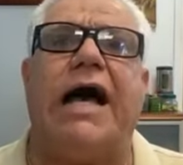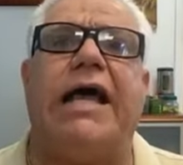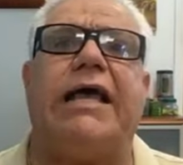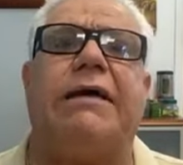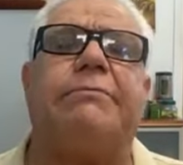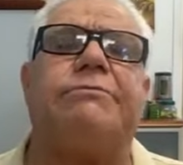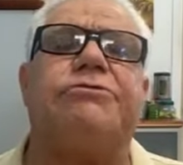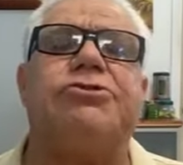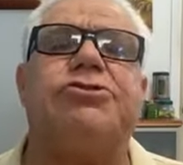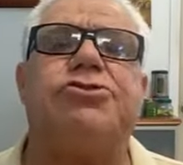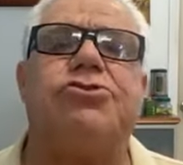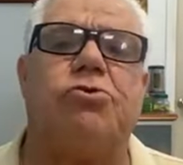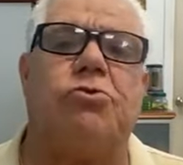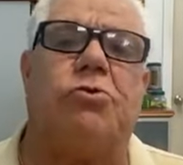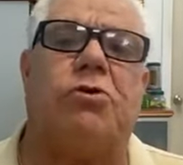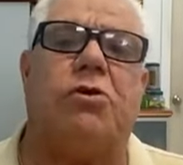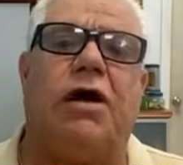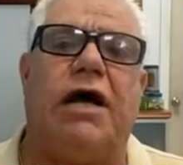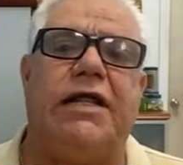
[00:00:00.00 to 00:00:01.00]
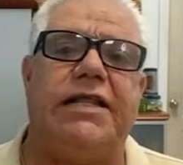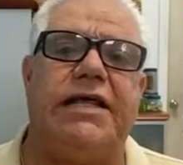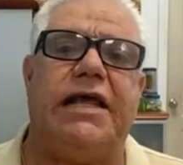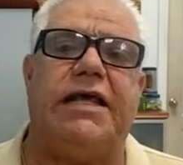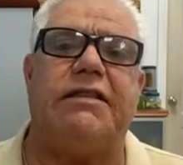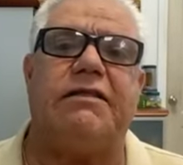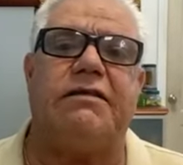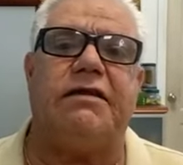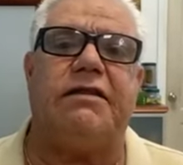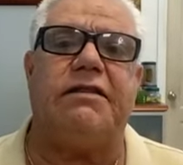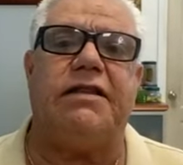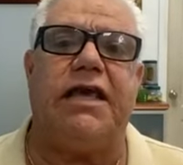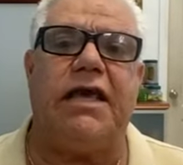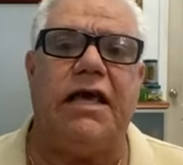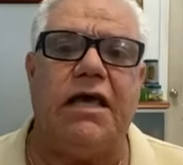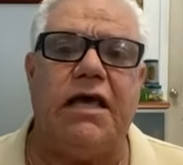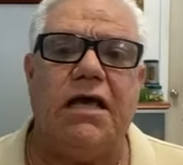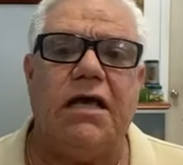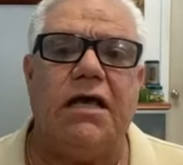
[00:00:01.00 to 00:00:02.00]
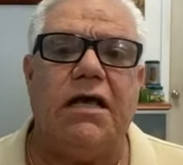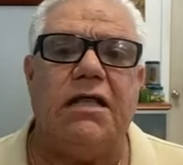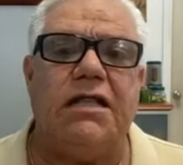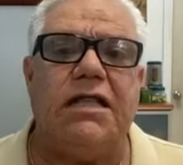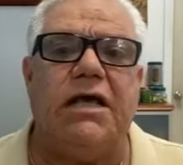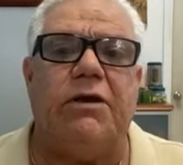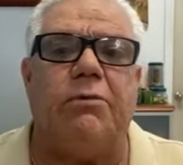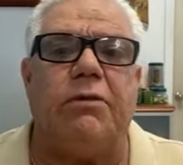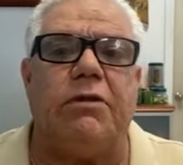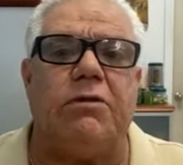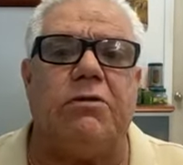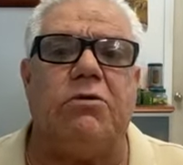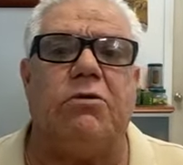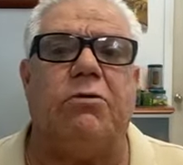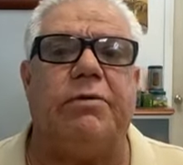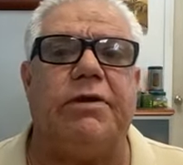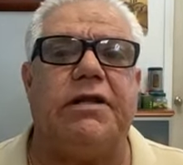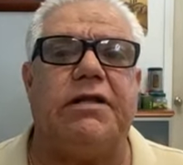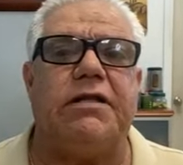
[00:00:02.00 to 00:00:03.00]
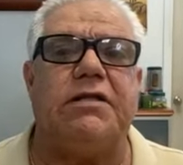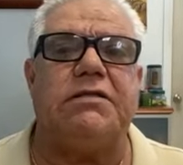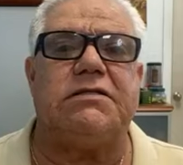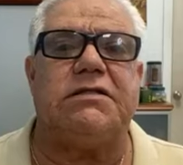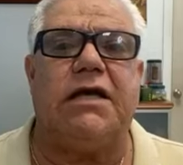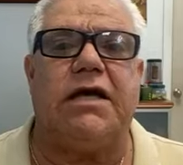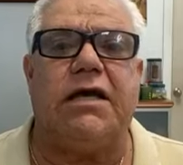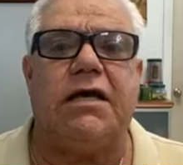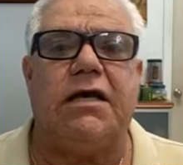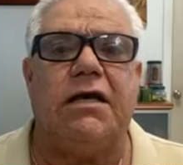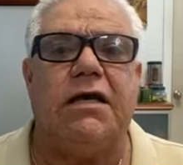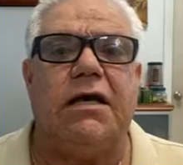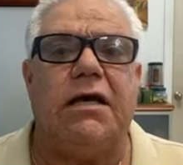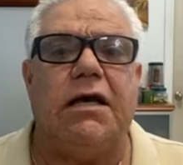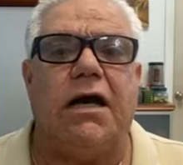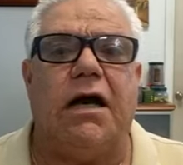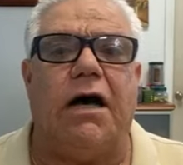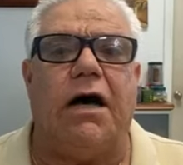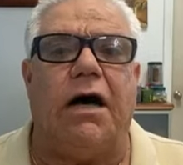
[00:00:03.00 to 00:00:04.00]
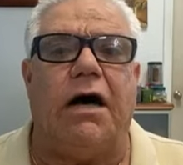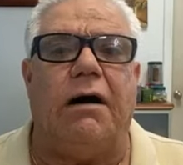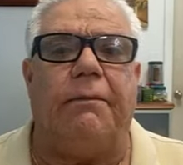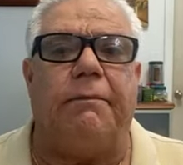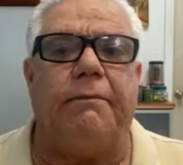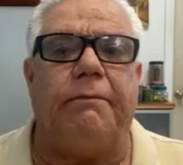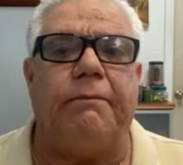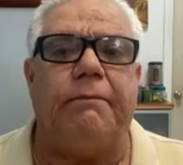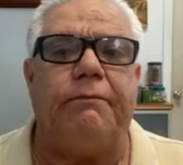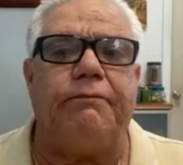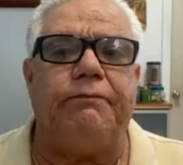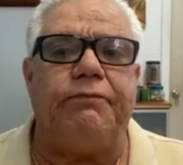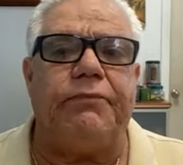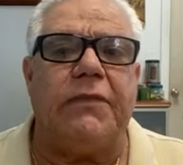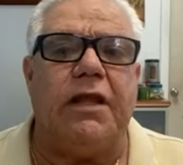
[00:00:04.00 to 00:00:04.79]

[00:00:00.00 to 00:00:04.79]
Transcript: I am sure at the end of the day, they will go with it and say, um,